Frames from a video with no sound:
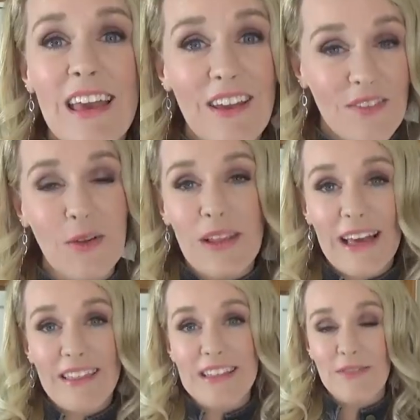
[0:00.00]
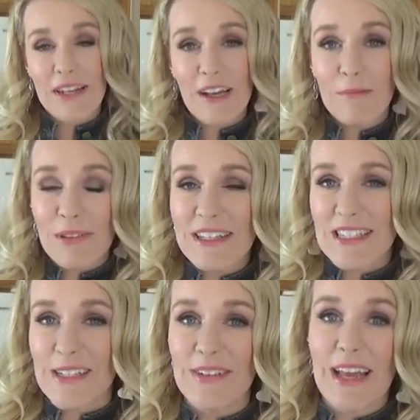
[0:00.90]
If you like this video,
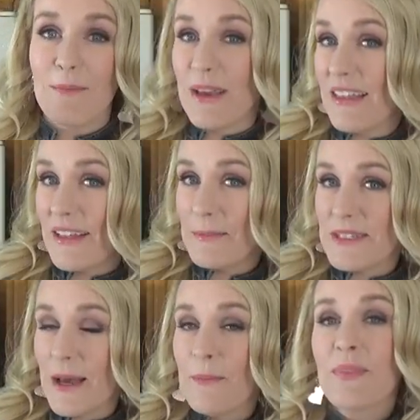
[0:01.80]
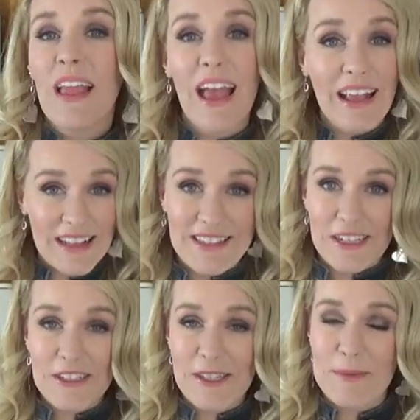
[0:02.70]
please give it a big thumbs up and
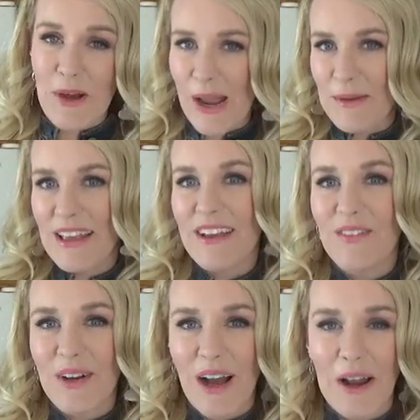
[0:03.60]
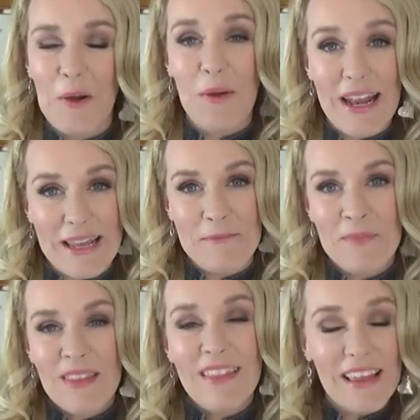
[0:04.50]
consider subscribing if you're not already.
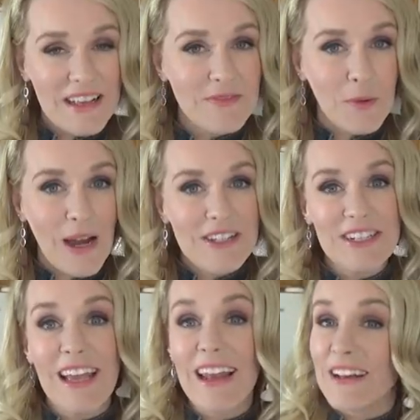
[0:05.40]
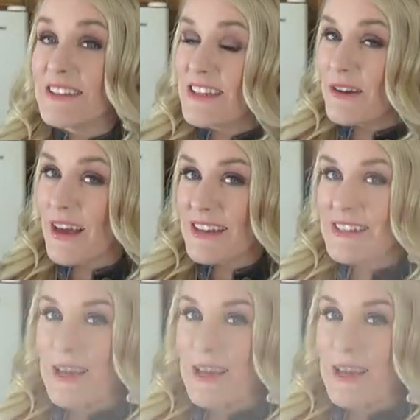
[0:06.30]
Thanks for watching and I'll see you next